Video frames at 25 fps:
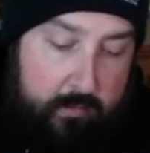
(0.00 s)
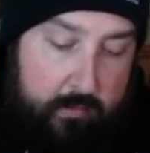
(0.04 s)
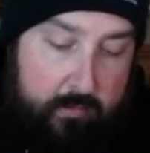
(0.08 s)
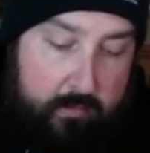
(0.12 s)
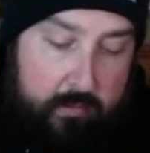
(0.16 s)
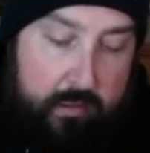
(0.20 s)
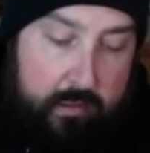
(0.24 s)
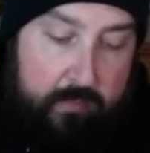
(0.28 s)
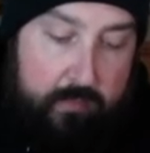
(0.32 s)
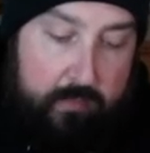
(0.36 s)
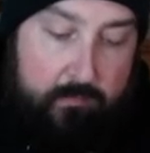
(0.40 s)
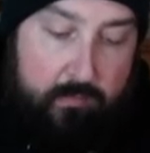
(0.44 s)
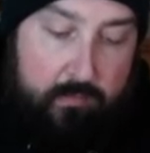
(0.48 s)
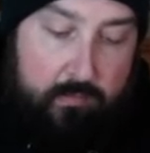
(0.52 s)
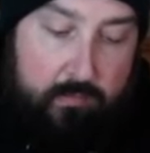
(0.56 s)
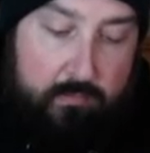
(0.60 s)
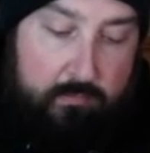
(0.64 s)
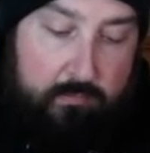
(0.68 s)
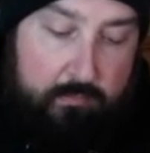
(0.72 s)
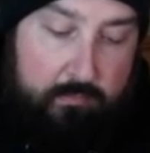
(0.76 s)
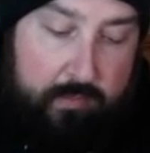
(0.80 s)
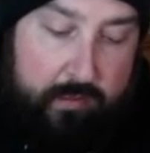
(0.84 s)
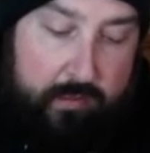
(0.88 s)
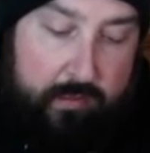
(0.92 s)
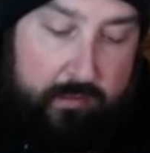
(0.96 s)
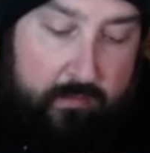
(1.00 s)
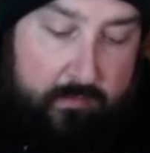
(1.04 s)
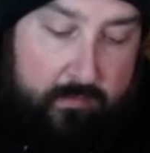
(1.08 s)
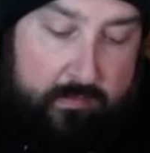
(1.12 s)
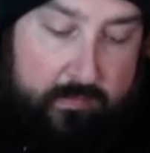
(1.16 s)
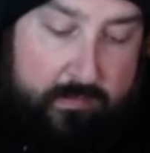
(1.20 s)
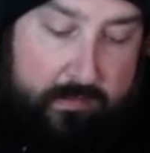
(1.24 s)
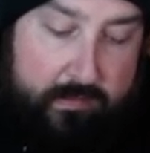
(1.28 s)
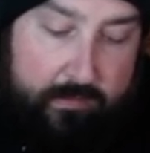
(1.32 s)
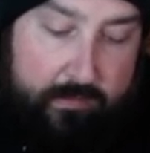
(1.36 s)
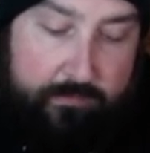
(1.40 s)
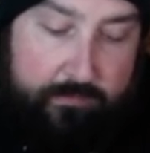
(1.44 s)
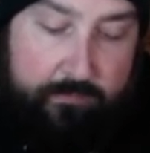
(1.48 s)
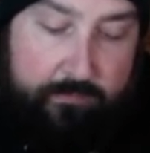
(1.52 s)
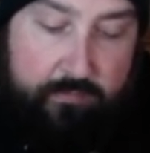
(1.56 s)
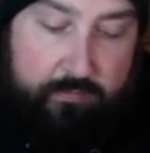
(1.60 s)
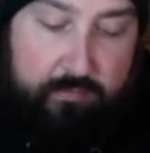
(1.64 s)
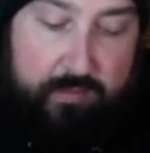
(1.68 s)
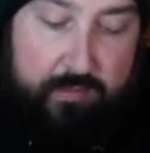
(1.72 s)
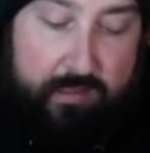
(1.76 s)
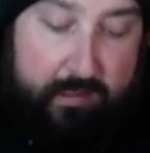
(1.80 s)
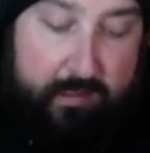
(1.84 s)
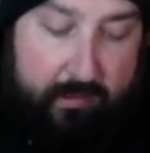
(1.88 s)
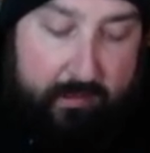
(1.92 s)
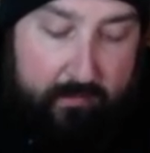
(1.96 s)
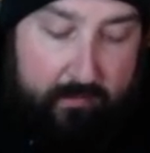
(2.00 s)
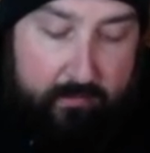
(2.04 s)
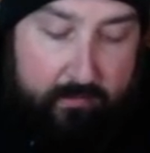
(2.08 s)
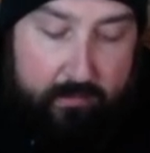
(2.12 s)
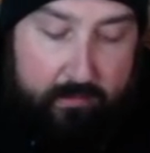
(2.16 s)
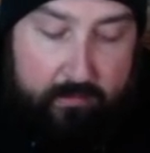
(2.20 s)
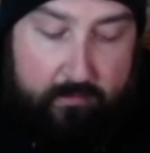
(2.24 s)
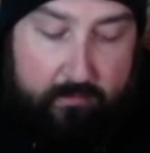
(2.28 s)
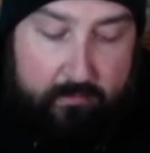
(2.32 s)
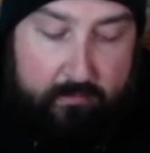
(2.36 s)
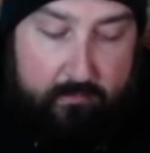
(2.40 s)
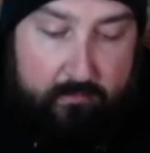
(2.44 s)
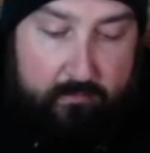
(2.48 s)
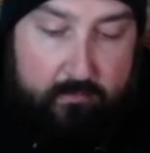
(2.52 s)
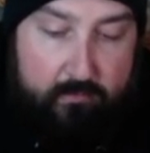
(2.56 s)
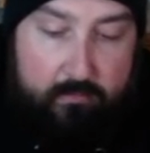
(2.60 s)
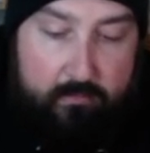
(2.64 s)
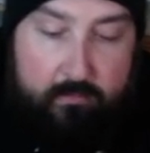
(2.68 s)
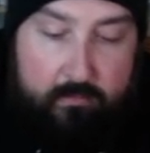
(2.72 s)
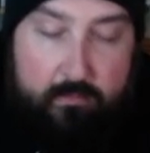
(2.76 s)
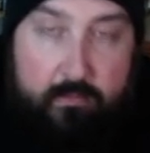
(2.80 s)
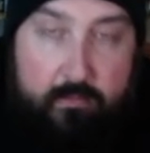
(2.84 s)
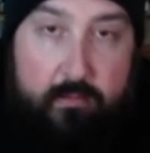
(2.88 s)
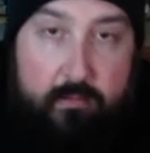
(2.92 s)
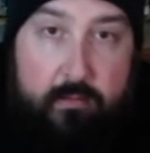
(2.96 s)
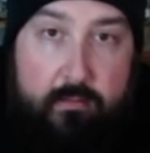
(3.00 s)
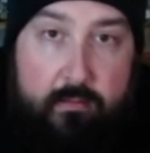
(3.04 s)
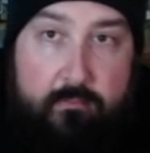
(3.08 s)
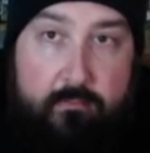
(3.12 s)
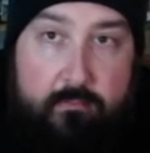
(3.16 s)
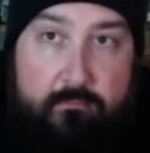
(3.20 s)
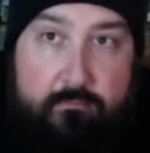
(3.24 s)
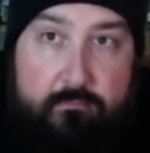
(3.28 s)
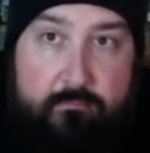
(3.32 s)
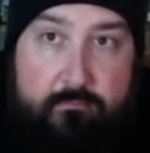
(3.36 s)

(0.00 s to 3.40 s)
I won't make y'all sit through me killing um,